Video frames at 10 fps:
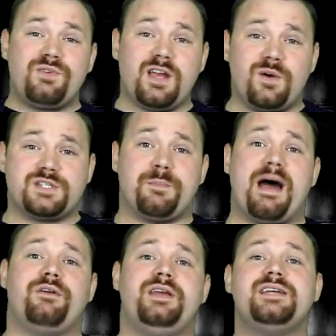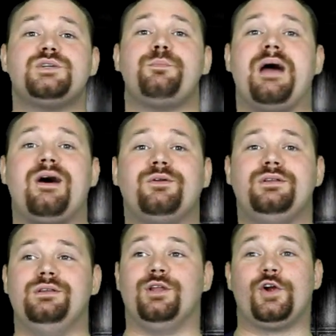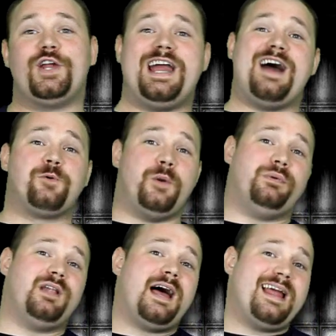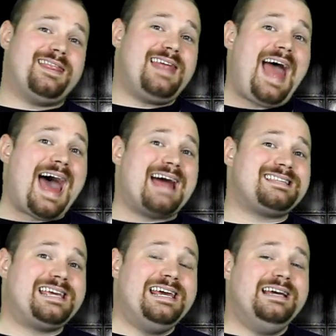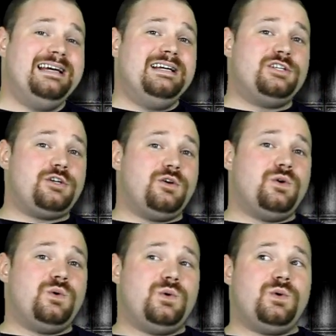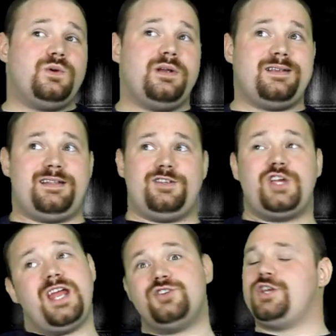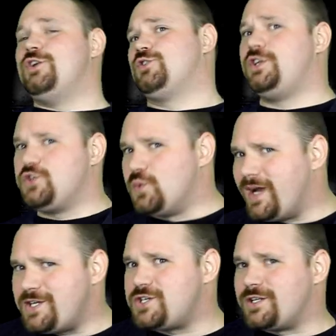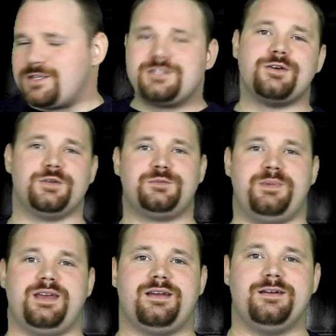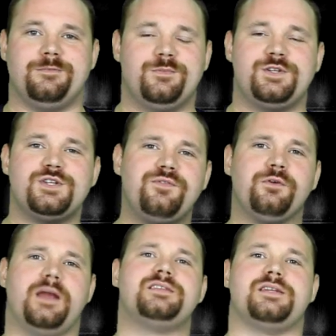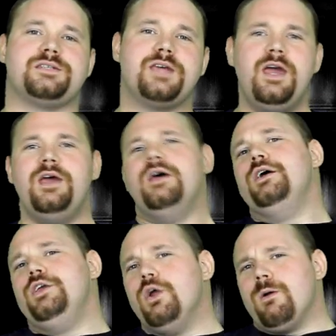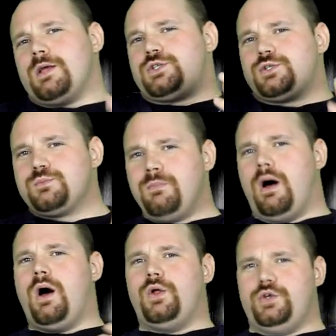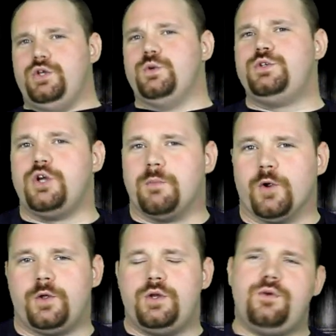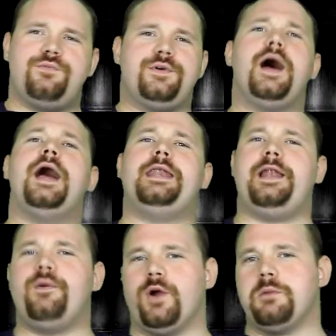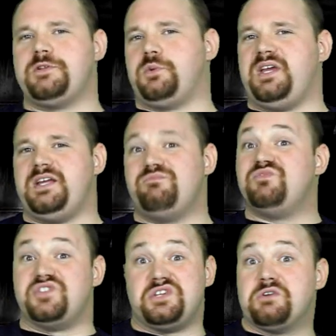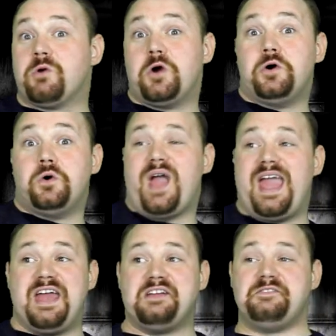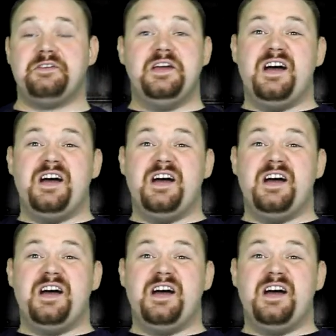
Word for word: video is about is about learning how to apply that to changing your situation, so to speak. So for instance, you're a small YouTuber. You've got anywhere between zero and